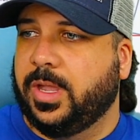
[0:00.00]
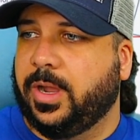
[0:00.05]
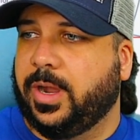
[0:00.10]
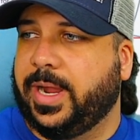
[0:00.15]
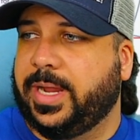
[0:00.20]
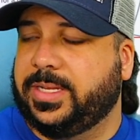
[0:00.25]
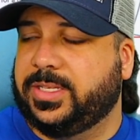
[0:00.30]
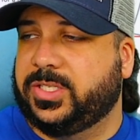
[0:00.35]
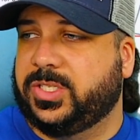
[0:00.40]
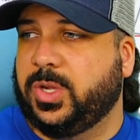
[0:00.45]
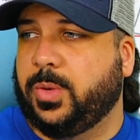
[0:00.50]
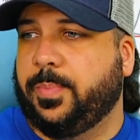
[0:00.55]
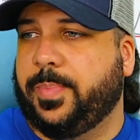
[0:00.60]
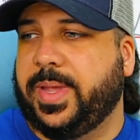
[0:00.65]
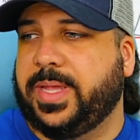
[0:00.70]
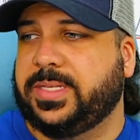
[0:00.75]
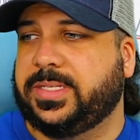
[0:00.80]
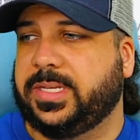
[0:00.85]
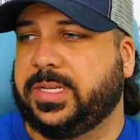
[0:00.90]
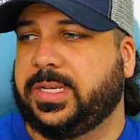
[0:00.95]
All right, so
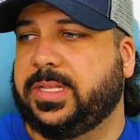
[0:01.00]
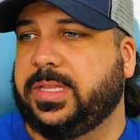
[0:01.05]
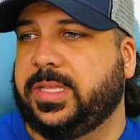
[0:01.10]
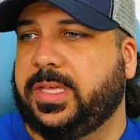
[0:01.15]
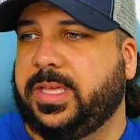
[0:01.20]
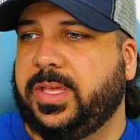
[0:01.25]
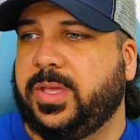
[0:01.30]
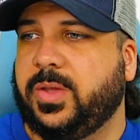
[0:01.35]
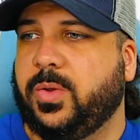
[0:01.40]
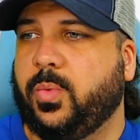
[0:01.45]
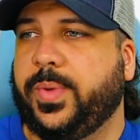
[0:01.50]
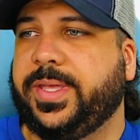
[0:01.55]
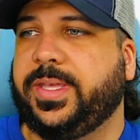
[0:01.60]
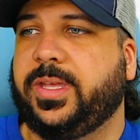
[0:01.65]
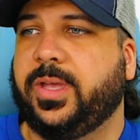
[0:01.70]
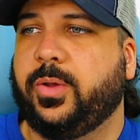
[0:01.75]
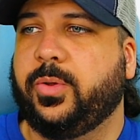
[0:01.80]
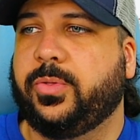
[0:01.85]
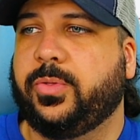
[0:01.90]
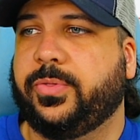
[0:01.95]
basically we
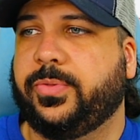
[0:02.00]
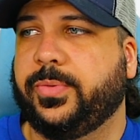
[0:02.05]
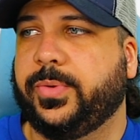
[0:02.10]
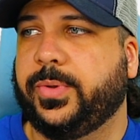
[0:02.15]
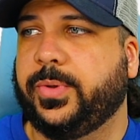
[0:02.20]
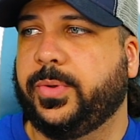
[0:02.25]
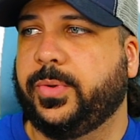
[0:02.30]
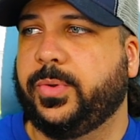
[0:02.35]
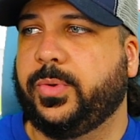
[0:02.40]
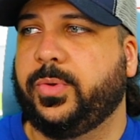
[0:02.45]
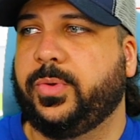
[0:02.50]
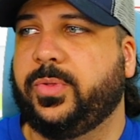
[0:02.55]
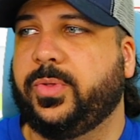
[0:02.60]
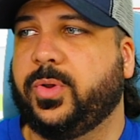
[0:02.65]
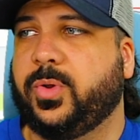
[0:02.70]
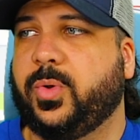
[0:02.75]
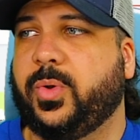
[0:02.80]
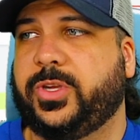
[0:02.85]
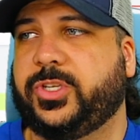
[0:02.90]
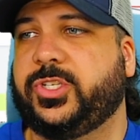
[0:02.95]
go through the
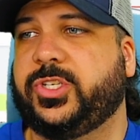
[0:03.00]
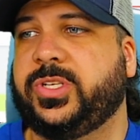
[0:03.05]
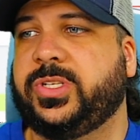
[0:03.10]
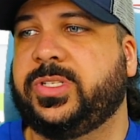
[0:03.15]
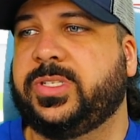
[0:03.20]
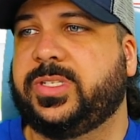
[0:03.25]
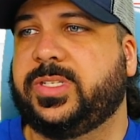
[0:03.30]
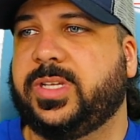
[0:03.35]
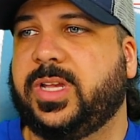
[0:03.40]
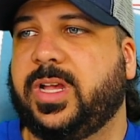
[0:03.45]
questions